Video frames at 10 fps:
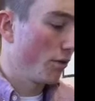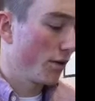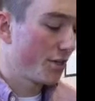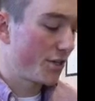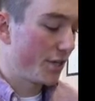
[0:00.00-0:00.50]

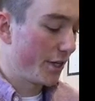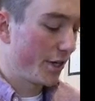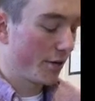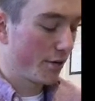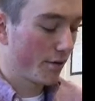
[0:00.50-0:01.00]
Let's see
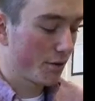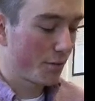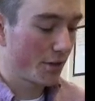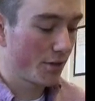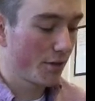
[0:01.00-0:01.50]
here. Let's
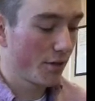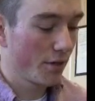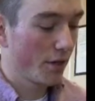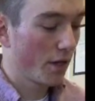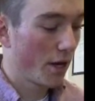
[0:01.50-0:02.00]
make sure.
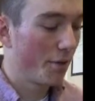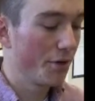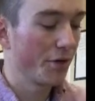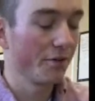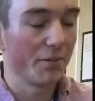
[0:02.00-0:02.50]
How about
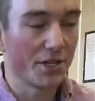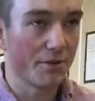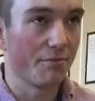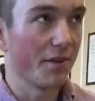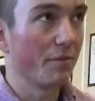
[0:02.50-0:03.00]
you give me
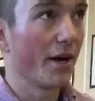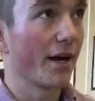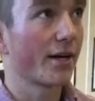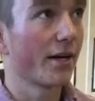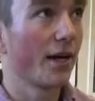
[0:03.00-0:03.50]
some
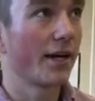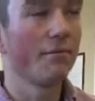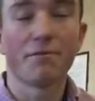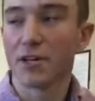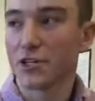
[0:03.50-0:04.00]
feedback? I
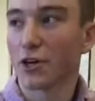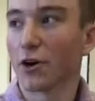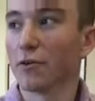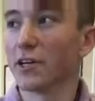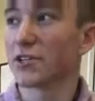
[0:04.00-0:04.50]
keep finishing
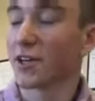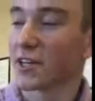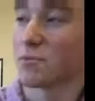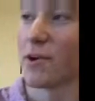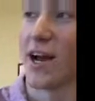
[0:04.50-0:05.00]
early, so I
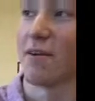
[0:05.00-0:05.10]
think it's pretty